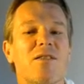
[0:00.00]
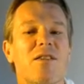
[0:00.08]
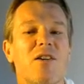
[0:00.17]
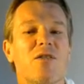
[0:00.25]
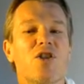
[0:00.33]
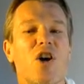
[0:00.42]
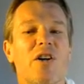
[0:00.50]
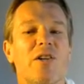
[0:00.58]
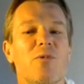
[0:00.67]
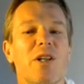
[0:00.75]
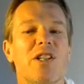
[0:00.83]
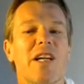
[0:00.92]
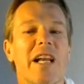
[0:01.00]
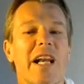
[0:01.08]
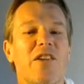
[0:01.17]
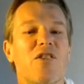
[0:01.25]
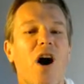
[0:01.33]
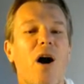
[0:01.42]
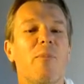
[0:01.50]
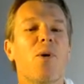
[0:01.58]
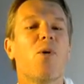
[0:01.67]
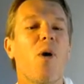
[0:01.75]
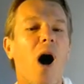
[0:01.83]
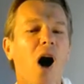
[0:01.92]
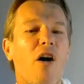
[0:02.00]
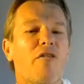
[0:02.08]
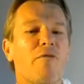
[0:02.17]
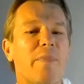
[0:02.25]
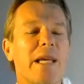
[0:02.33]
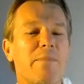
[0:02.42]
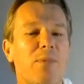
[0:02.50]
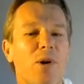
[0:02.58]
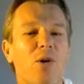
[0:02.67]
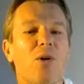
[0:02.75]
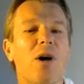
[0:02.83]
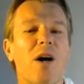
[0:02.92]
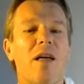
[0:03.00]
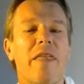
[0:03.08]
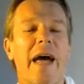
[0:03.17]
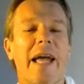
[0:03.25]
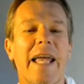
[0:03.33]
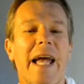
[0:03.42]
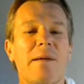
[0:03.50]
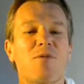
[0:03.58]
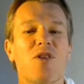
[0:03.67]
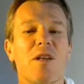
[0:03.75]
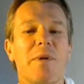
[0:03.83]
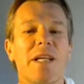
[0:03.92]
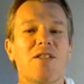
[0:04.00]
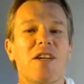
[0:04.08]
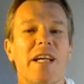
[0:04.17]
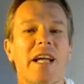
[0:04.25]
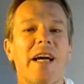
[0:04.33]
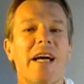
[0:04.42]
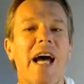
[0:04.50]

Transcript: So John and Richard, an example of people that came to the meeting.